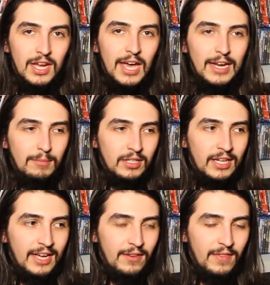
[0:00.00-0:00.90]
And I'm
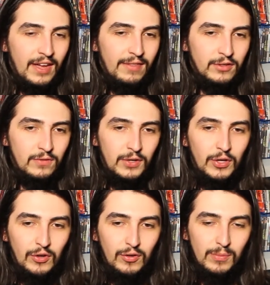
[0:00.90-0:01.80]
glad that this
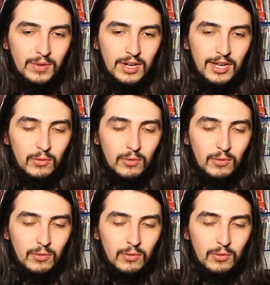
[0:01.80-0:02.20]
film